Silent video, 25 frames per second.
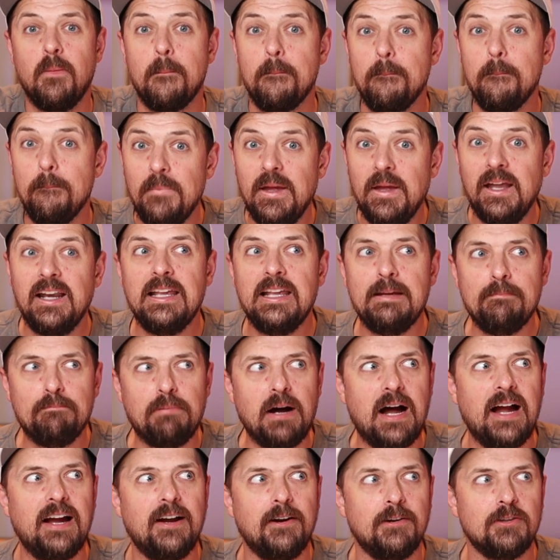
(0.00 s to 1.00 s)
Many
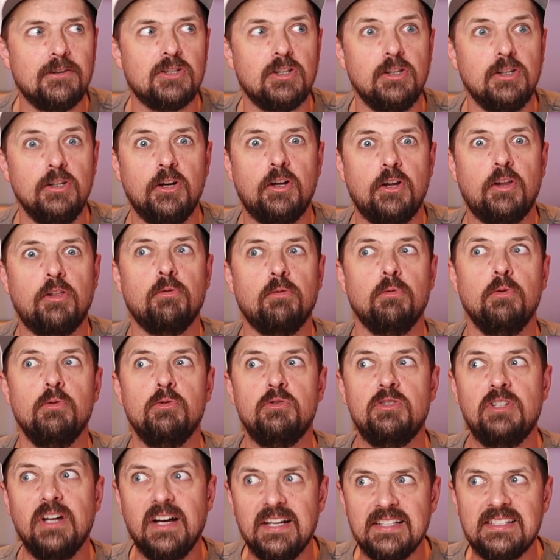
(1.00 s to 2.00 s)
buyers look through
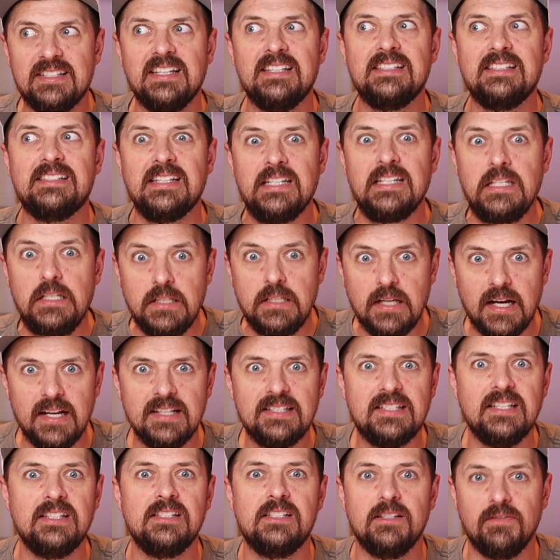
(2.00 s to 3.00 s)
dozens and
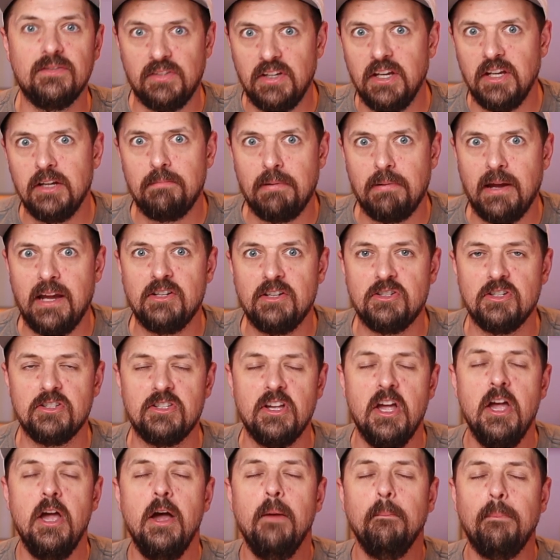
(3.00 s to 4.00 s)
dozens of gig
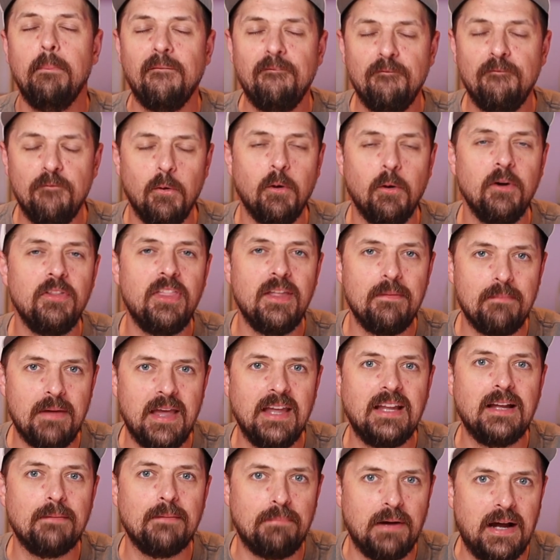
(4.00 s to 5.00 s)
pages before they
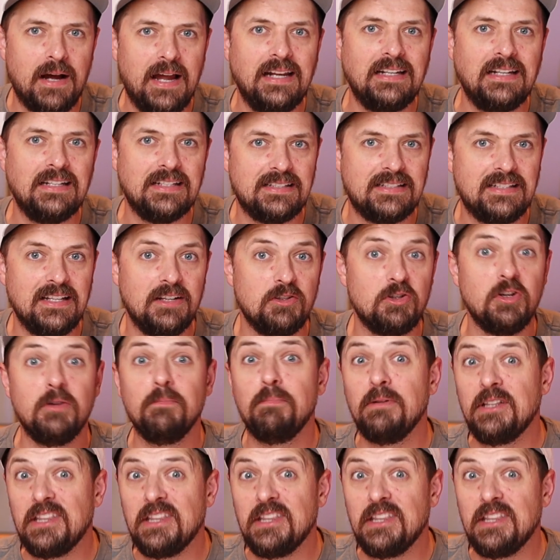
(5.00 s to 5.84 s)
make a buying decision.